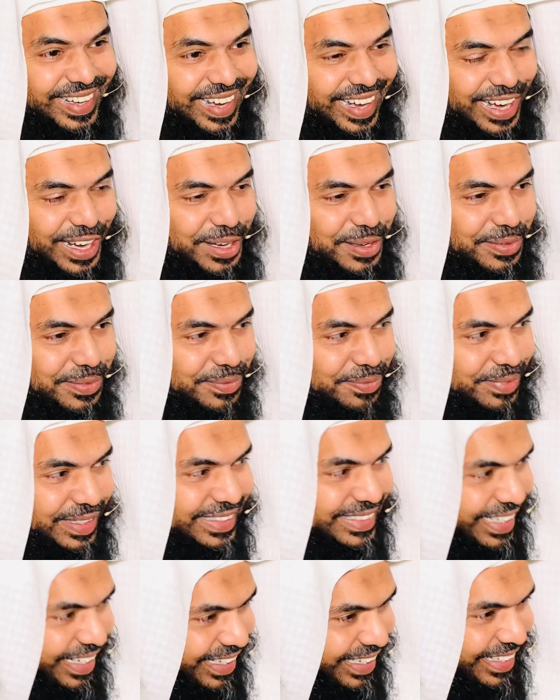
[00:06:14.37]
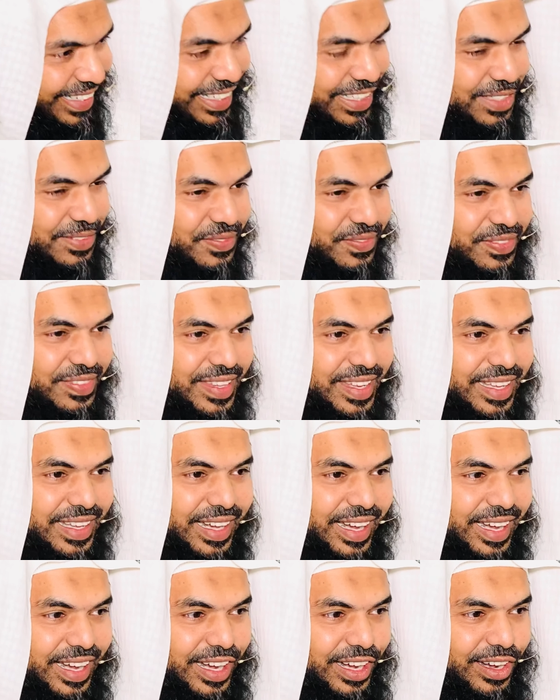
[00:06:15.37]
um, but secondly,
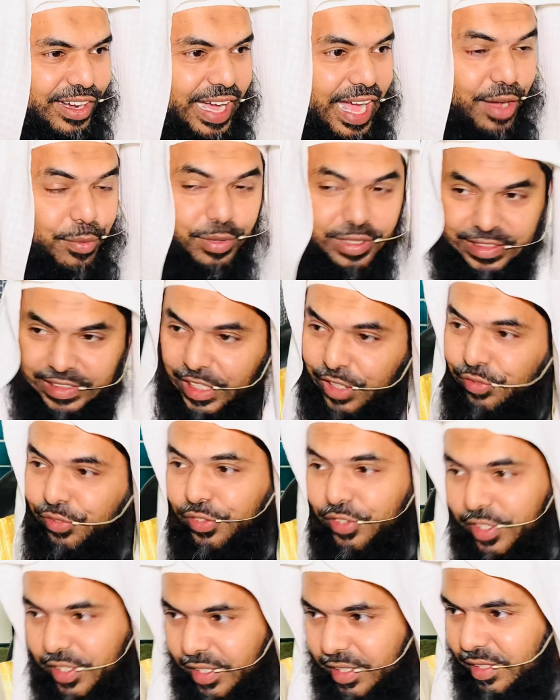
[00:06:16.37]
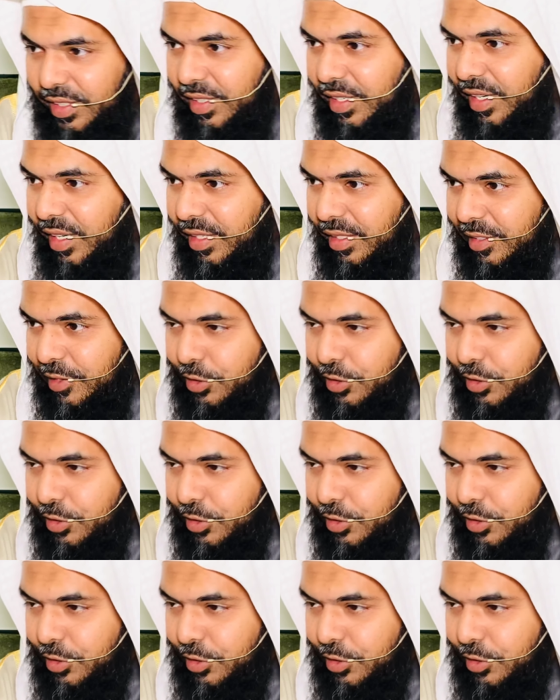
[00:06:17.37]
uh, I would sit for it, right?